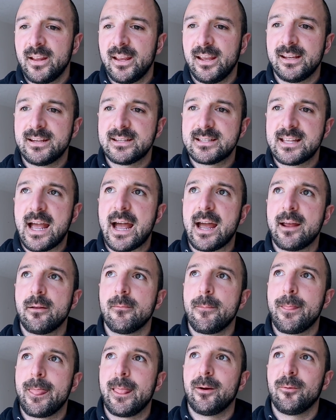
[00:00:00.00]
is
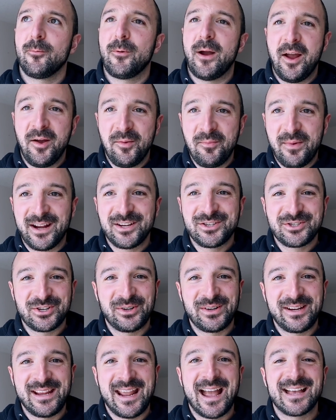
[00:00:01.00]
that while my
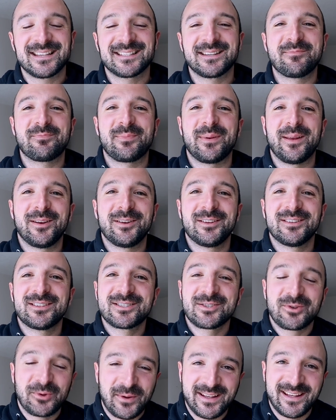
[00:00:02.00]
journey hasn't been
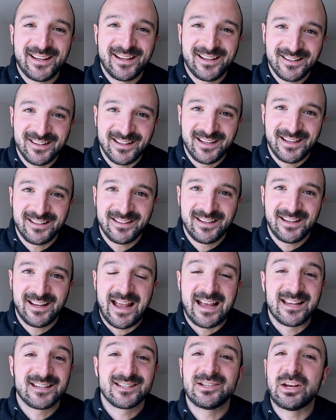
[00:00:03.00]
squeaky clean,
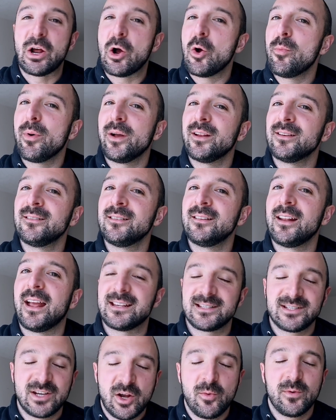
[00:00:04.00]
as no one
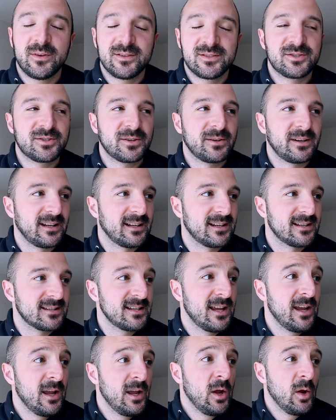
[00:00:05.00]
as no one's journey
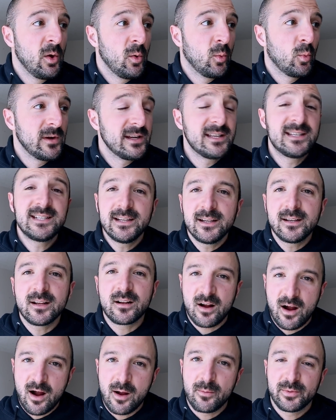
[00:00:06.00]
is, we did
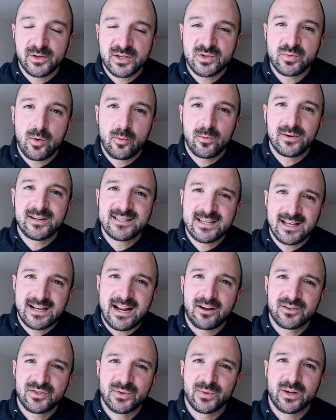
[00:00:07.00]
accomplish what we set
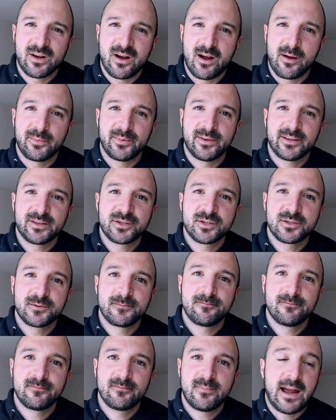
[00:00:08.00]
out to accomplish.
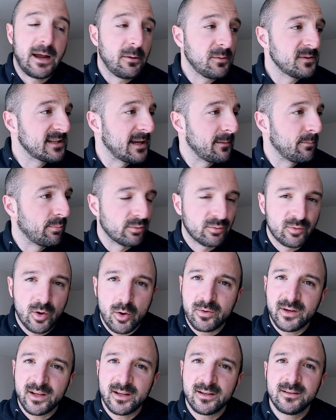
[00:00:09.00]
I was a
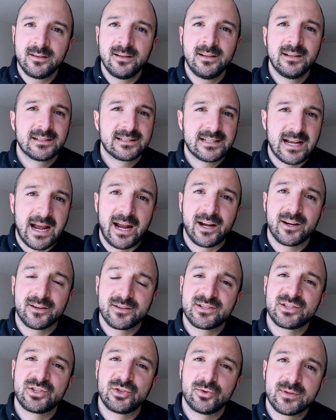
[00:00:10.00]
broken,
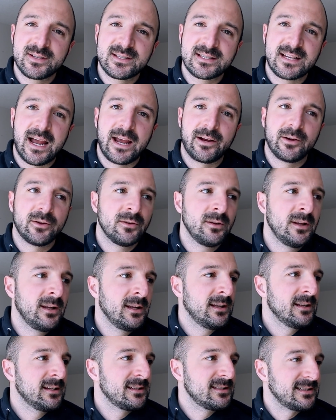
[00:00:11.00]
tired, suicidal,
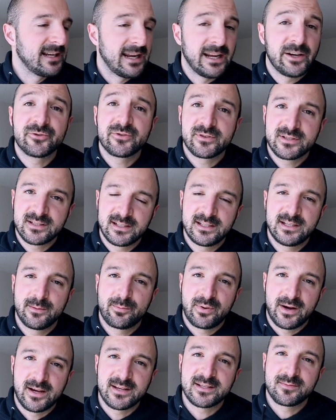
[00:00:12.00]
dangerously
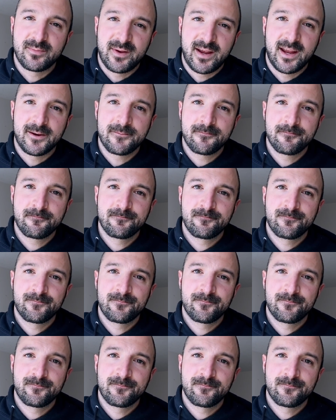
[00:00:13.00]
depressed man.